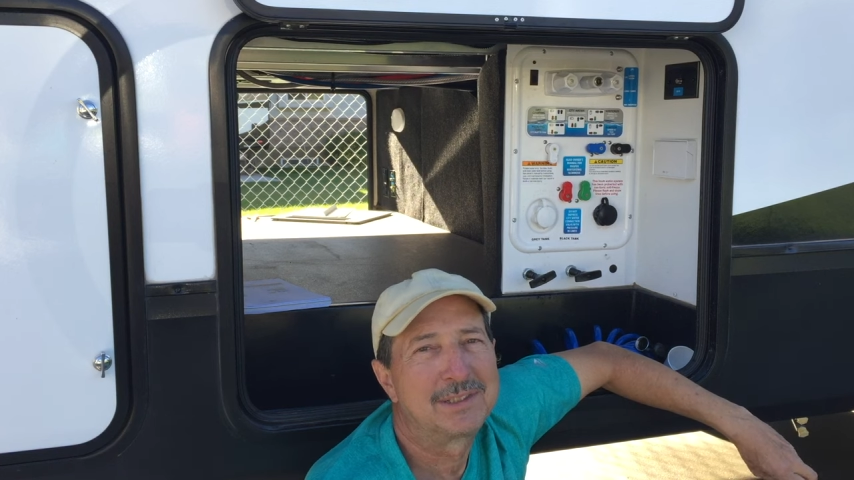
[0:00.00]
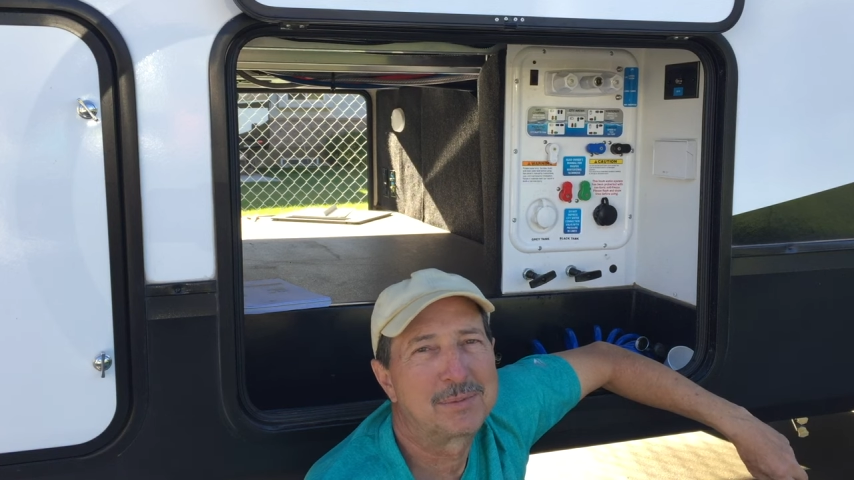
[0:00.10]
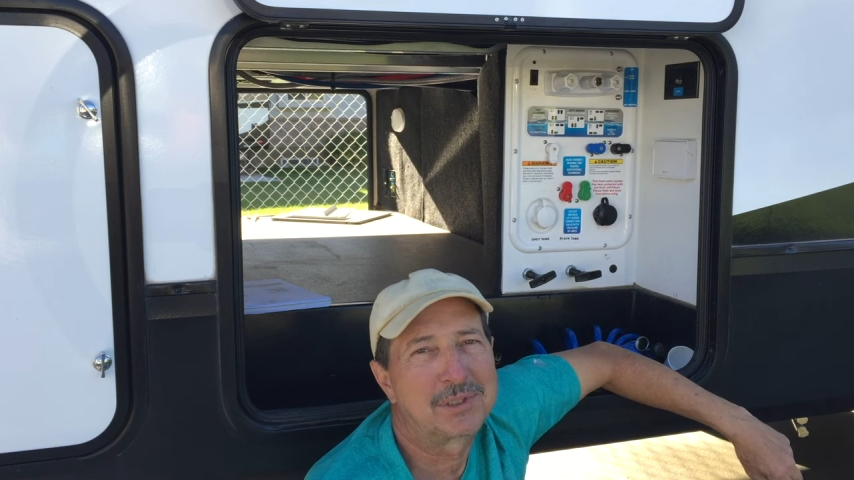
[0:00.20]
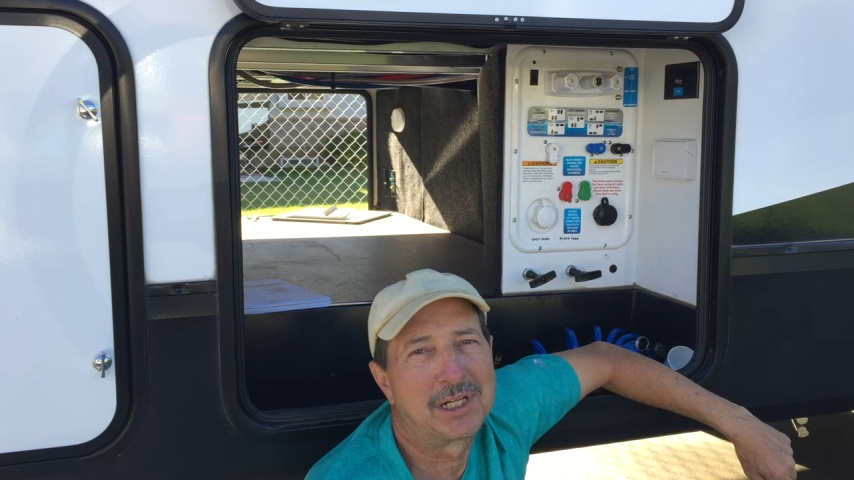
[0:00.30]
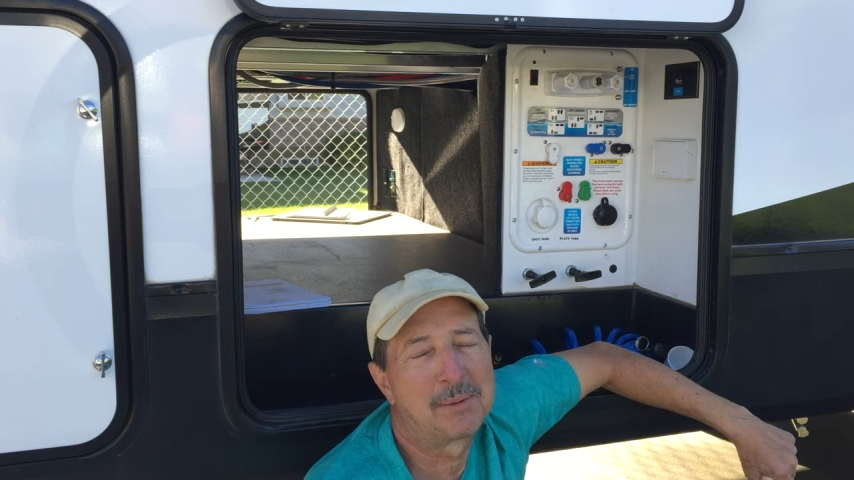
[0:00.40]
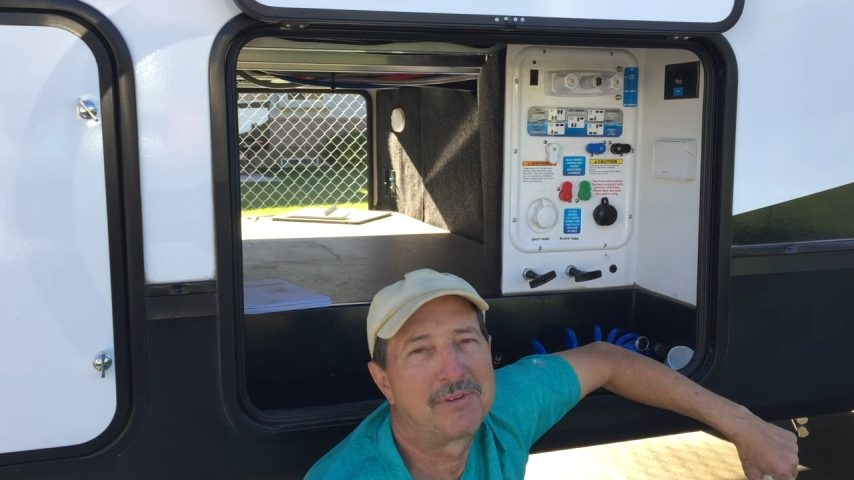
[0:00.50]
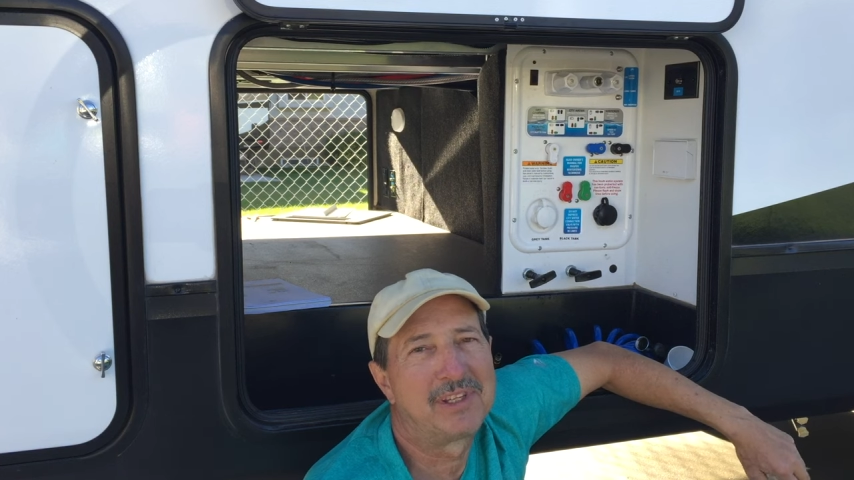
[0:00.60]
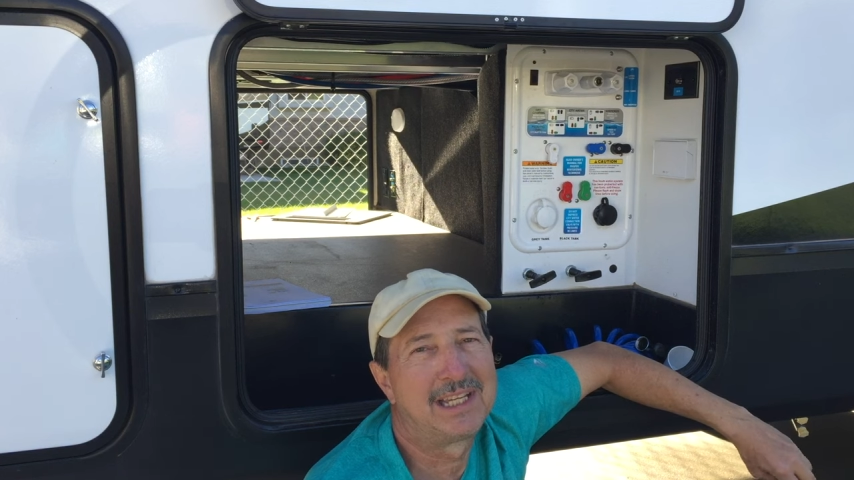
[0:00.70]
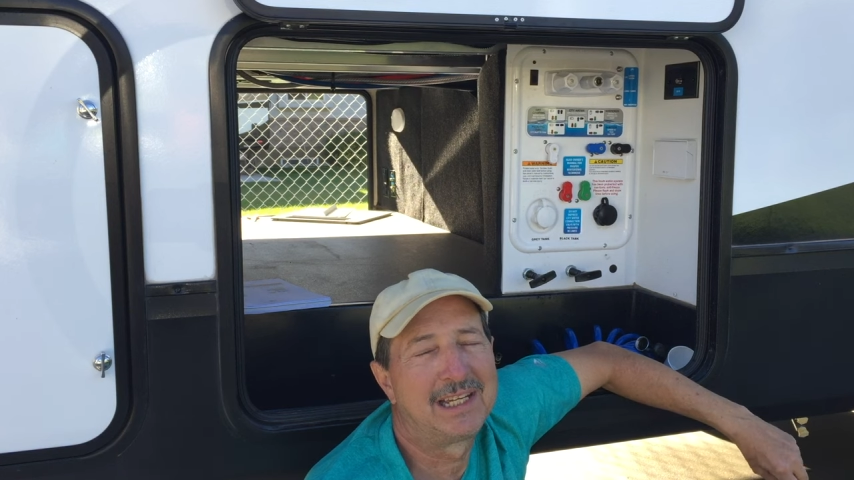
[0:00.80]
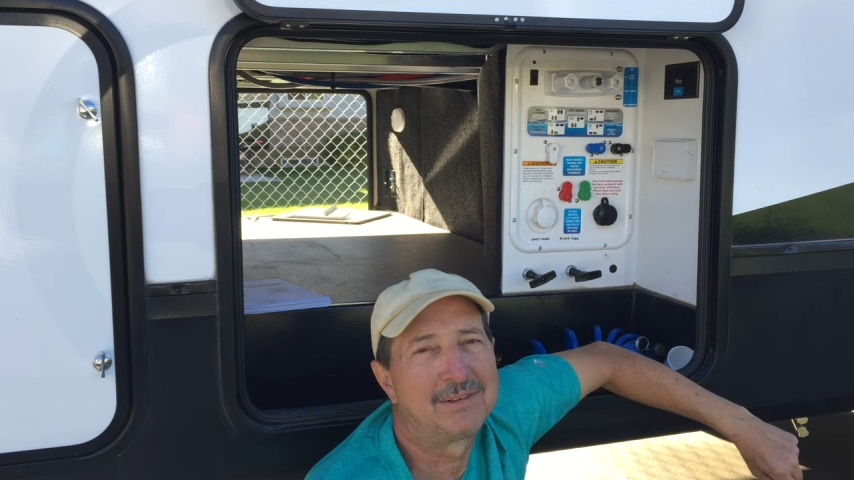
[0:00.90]
Subscribe if
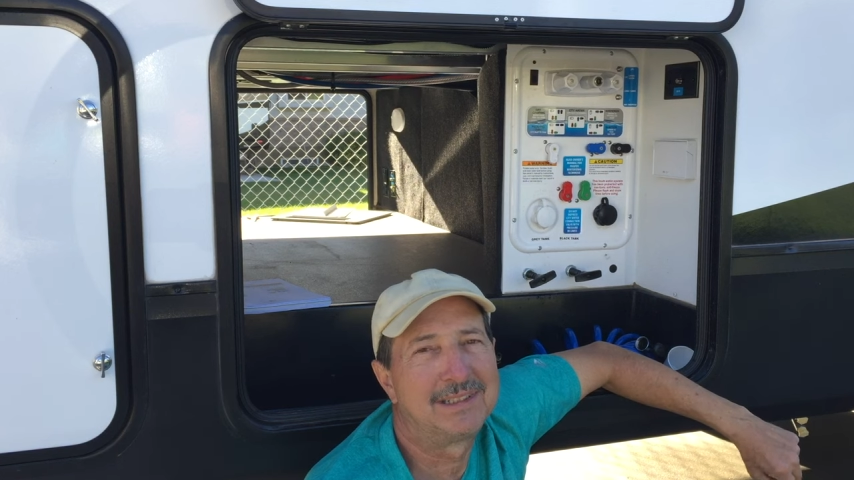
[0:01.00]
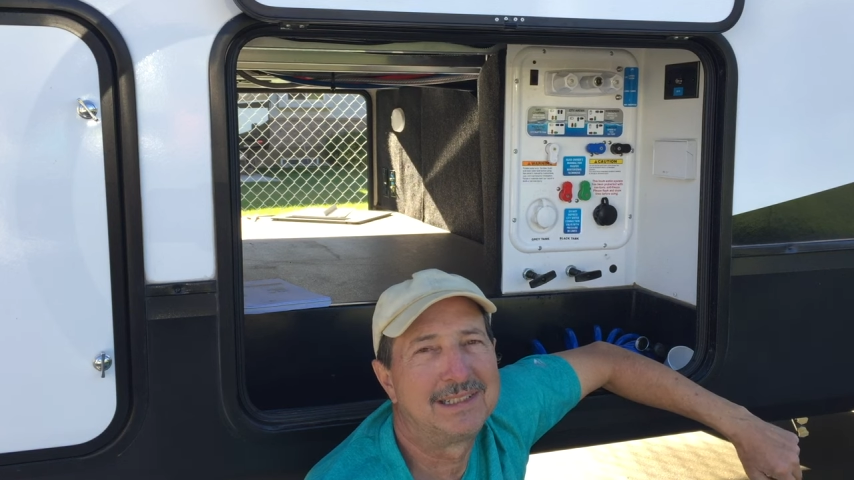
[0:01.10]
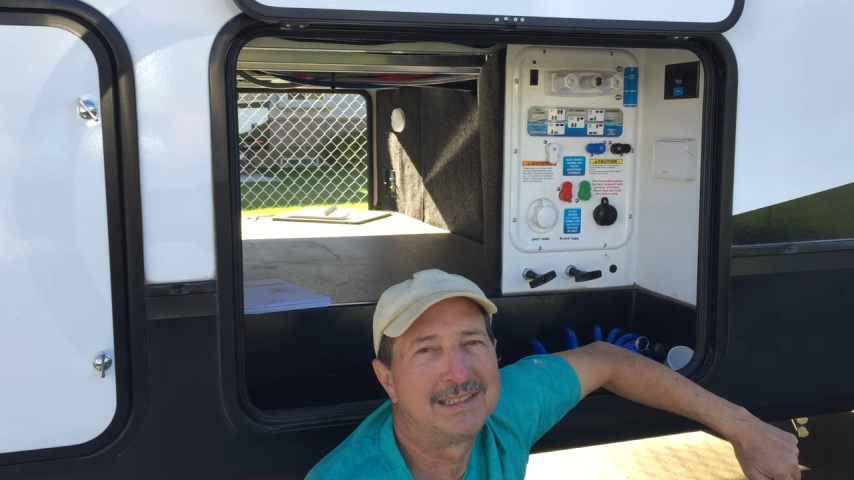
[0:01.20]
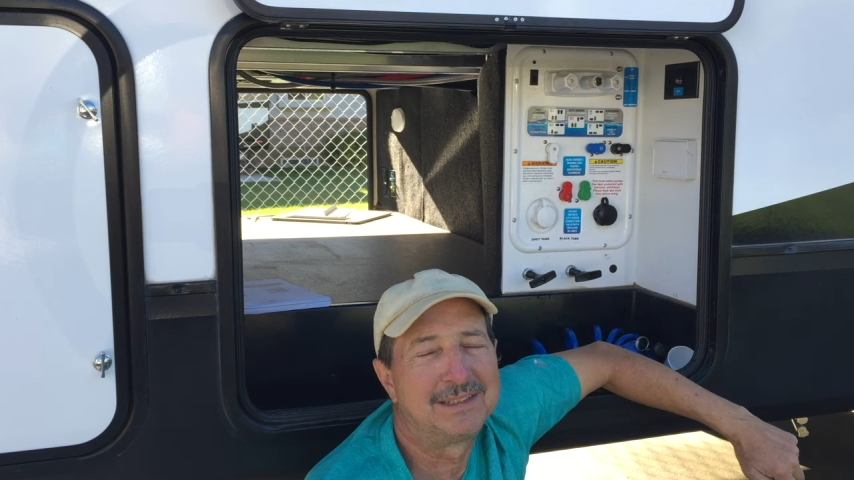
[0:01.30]
you haven't.